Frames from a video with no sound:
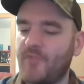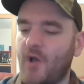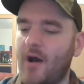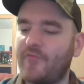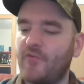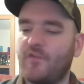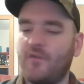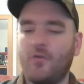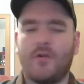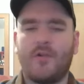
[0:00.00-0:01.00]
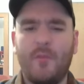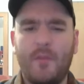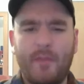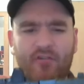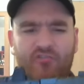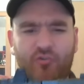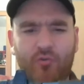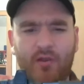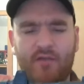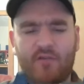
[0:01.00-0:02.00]
offers you a little bit better
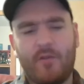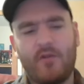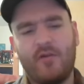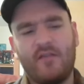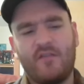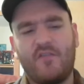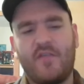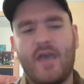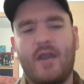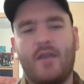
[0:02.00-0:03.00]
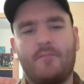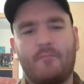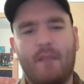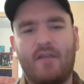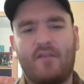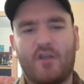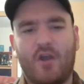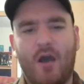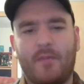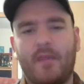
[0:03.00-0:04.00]
shooting experience than, minus the
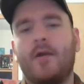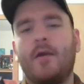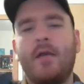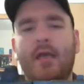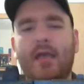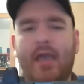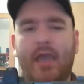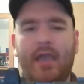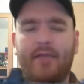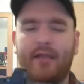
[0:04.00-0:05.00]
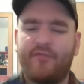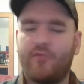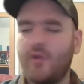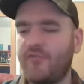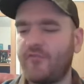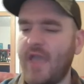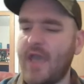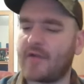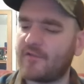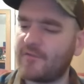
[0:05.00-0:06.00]
comp here, a like
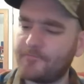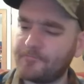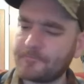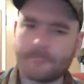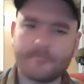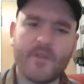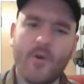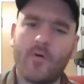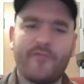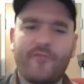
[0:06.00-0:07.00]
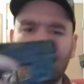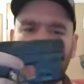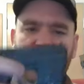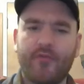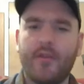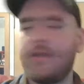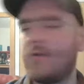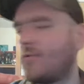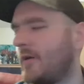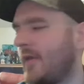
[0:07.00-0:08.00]
43X. Or a 43
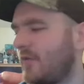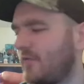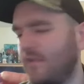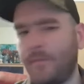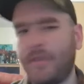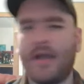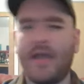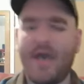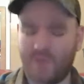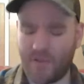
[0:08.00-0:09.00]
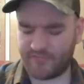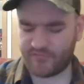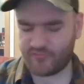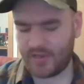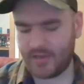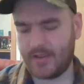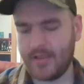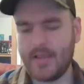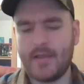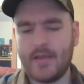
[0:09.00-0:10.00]
or an LCP I have off screen,
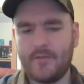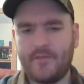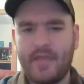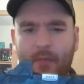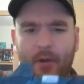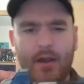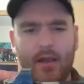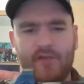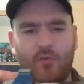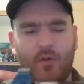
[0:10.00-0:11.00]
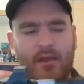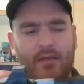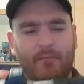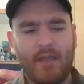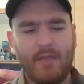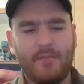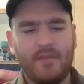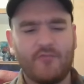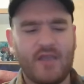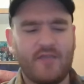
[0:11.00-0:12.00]
the MR920 might
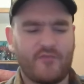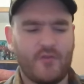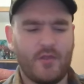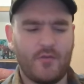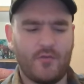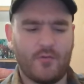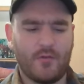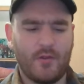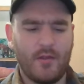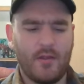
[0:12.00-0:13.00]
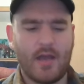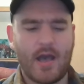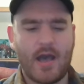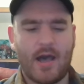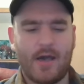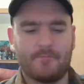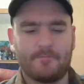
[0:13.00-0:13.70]
be right for you. I